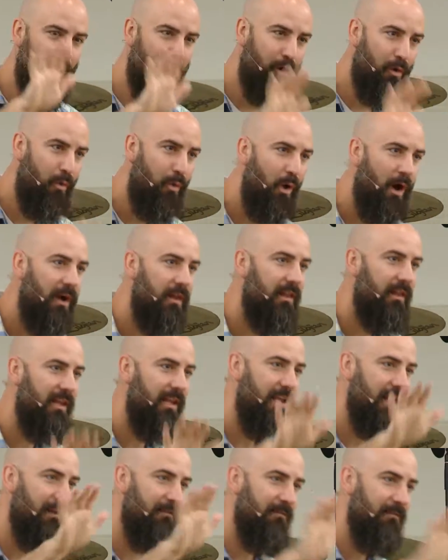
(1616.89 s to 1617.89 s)

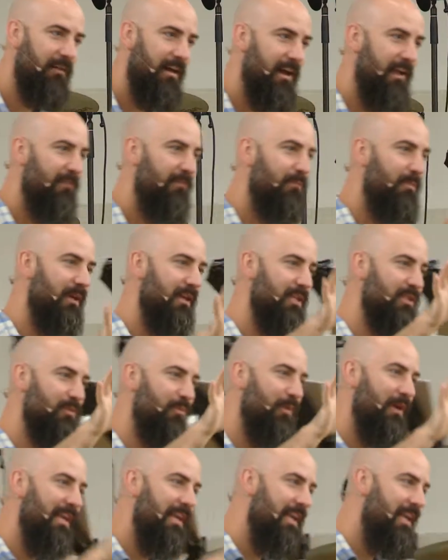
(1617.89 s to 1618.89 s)
quality of life because
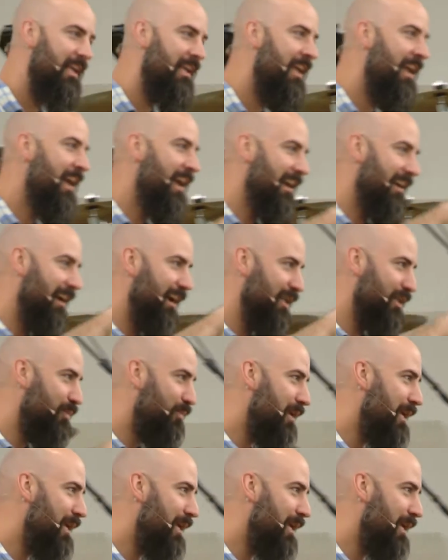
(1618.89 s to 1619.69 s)
we, God's